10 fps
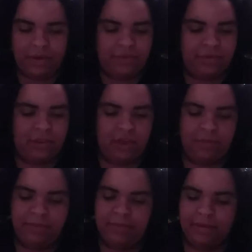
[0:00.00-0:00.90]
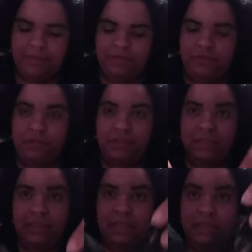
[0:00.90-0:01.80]
When you open them up, the first
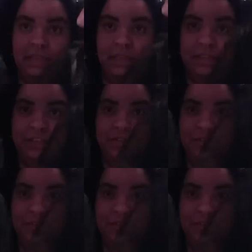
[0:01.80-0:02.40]
things that you